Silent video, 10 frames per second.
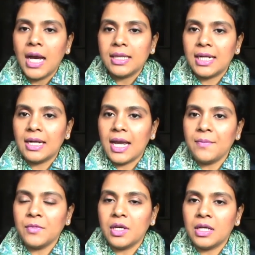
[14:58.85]
that
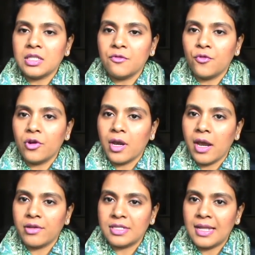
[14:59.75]
lime uh, Sephora
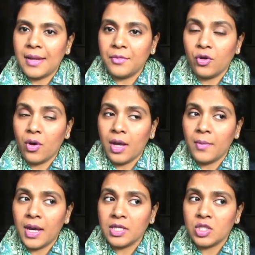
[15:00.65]
carries lime crime
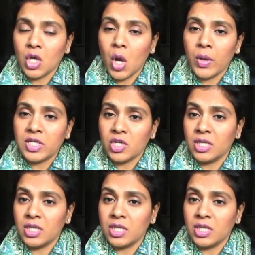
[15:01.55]
I saw it on